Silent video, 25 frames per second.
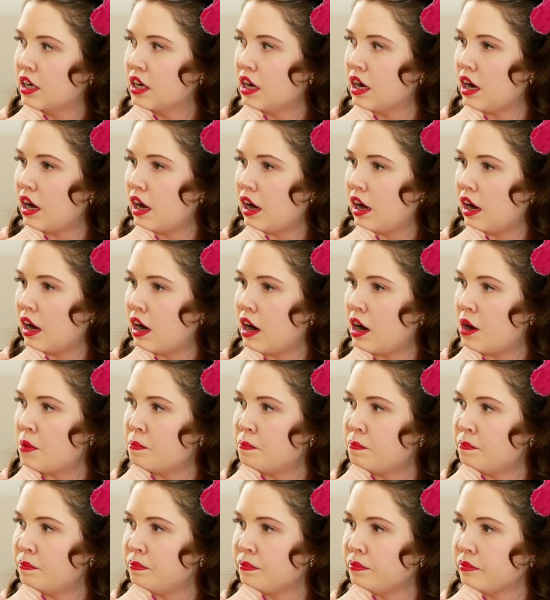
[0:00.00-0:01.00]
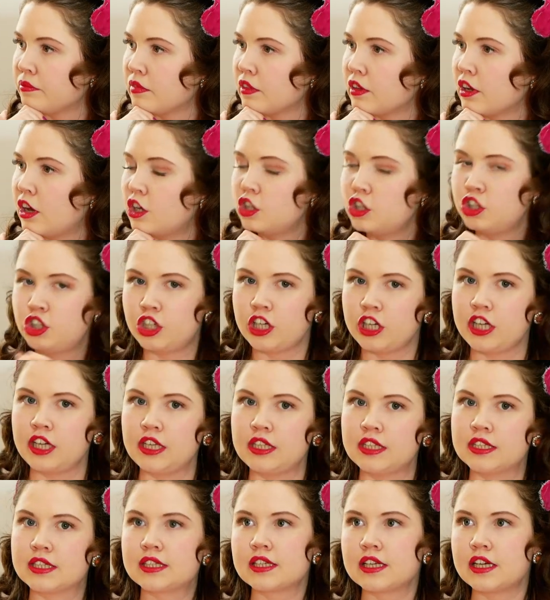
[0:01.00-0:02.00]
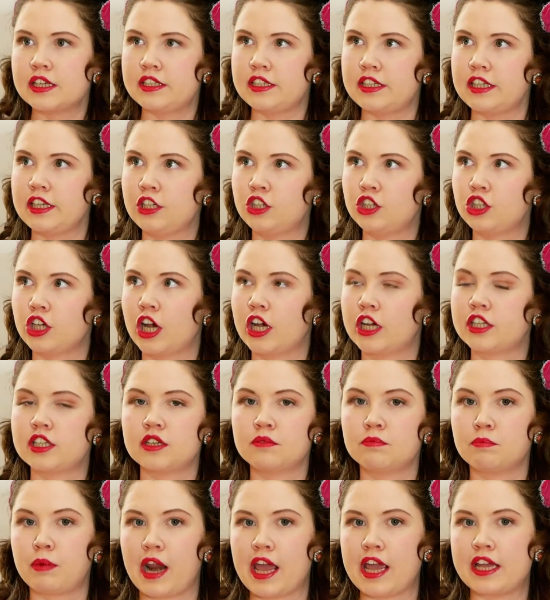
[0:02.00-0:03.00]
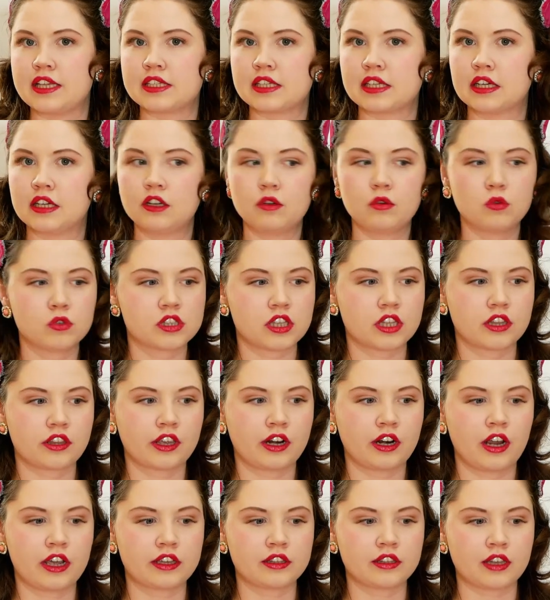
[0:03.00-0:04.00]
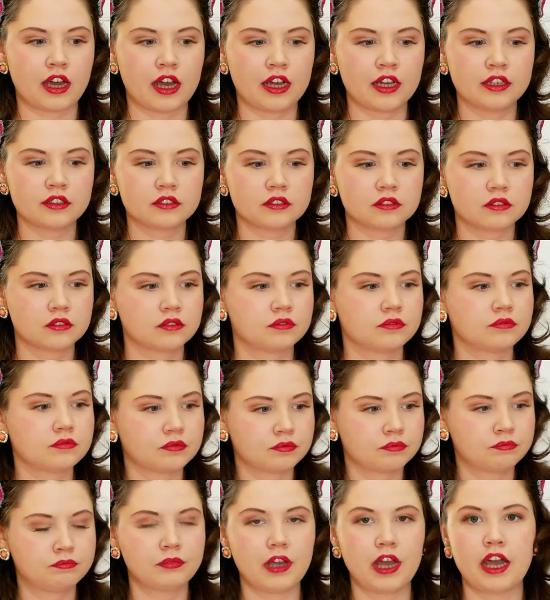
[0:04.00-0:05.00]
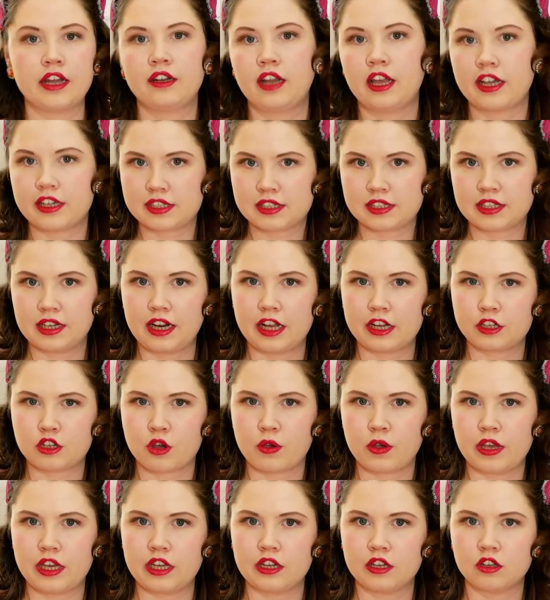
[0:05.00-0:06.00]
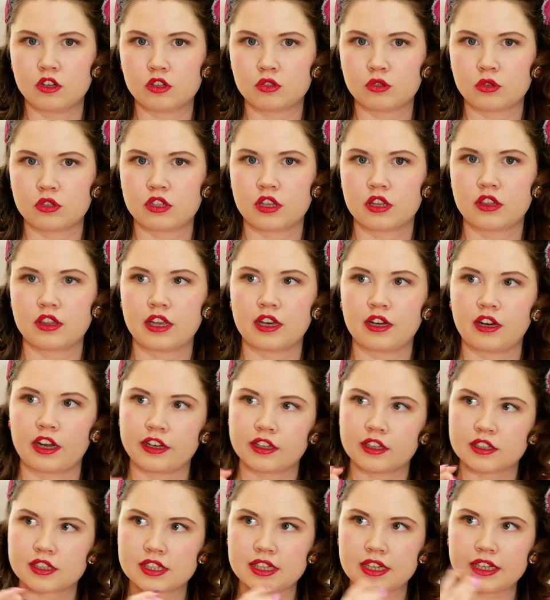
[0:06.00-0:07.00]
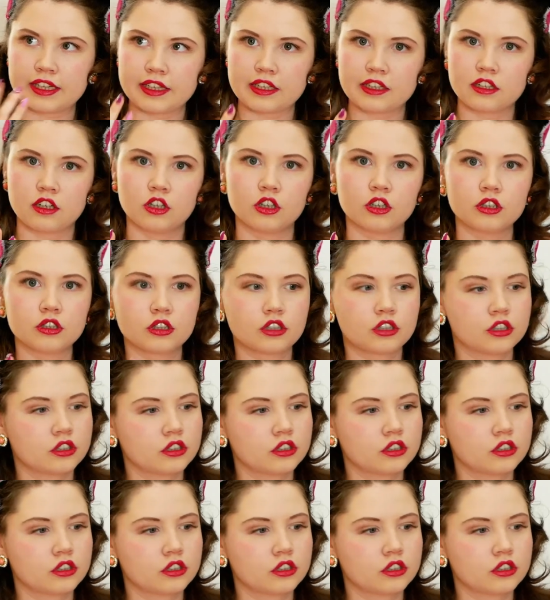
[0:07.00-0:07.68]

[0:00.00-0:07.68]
um, jeans, a t-shirt, and blazer or something like that, and like stiletto heels or something like a sleek look?